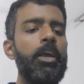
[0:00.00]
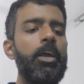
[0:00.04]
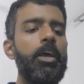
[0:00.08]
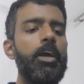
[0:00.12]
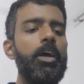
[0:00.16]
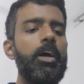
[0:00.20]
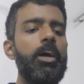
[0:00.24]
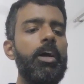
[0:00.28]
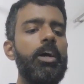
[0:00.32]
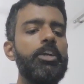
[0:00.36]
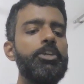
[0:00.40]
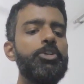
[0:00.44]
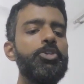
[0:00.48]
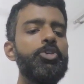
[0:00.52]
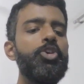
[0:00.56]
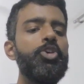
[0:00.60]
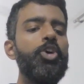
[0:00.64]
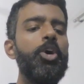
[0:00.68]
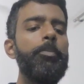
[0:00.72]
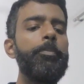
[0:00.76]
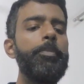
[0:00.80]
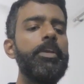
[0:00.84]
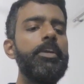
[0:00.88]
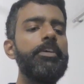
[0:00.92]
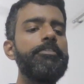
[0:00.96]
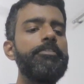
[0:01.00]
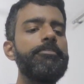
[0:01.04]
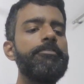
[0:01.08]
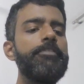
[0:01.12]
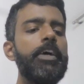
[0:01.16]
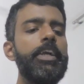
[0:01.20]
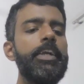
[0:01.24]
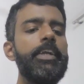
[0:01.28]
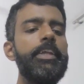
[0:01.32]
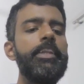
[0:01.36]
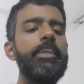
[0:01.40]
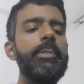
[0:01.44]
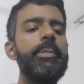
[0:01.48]
To copy a
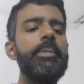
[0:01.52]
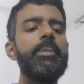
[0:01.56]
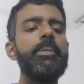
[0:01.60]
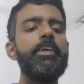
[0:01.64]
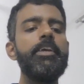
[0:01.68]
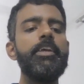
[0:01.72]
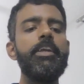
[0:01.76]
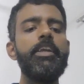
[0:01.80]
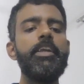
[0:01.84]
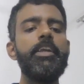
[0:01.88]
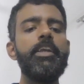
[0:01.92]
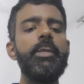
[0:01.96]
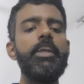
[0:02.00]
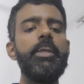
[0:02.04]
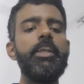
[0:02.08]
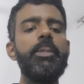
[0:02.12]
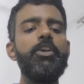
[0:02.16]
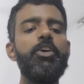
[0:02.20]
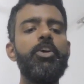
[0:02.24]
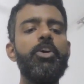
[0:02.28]
file in